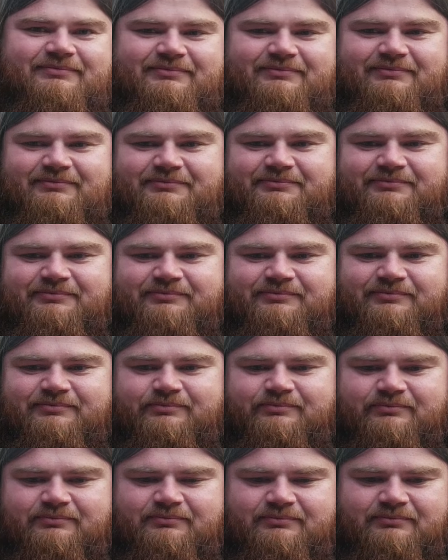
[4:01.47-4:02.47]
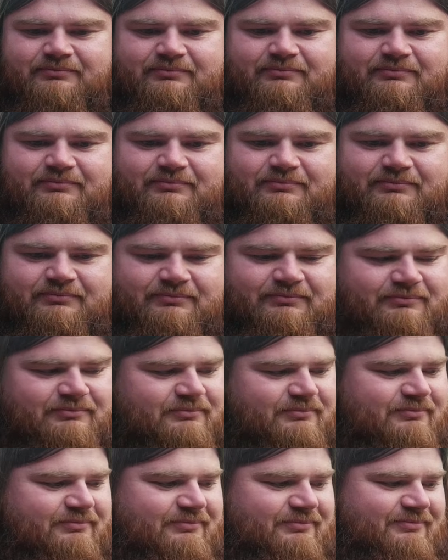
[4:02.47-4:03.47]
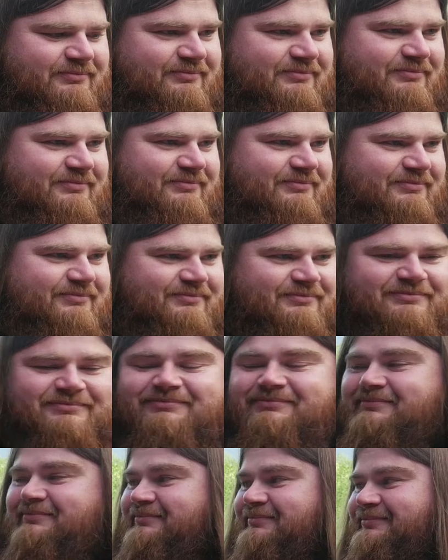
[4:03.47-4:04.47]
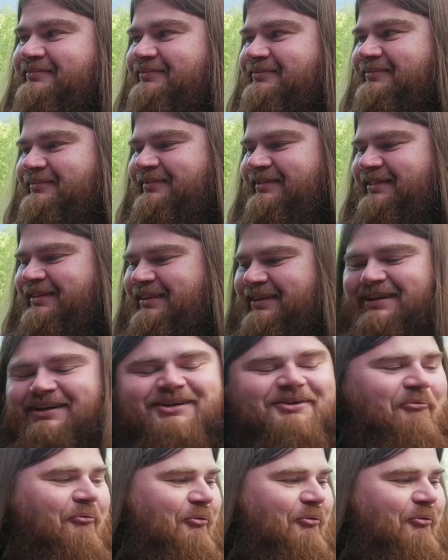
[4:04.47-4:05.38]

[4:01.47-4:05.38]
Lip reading: This person isn't speaking.